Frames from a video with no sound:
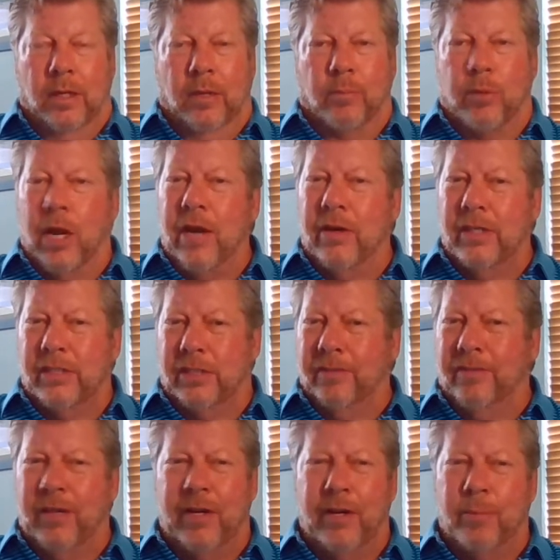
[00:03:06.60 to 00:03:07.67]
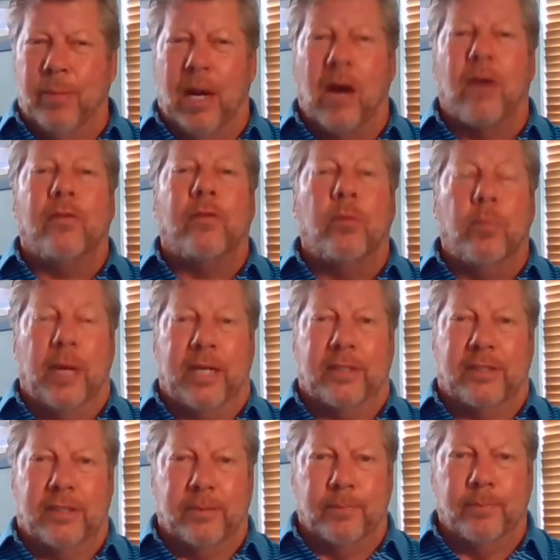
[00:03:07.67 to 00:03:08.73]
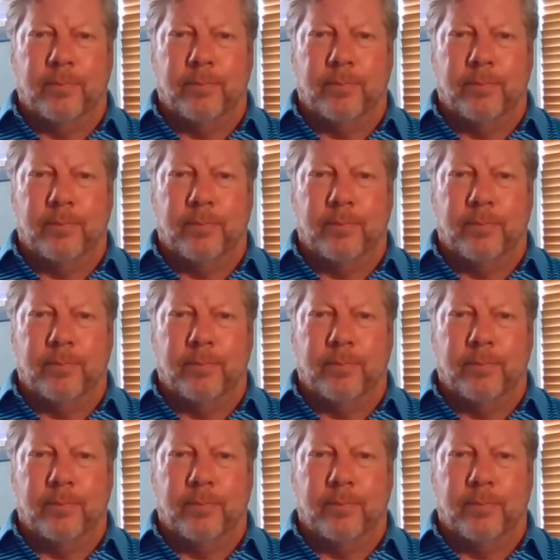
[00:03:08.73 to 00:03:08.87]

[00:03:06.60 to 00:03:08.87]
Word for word: Prayer is a very powerful medicine.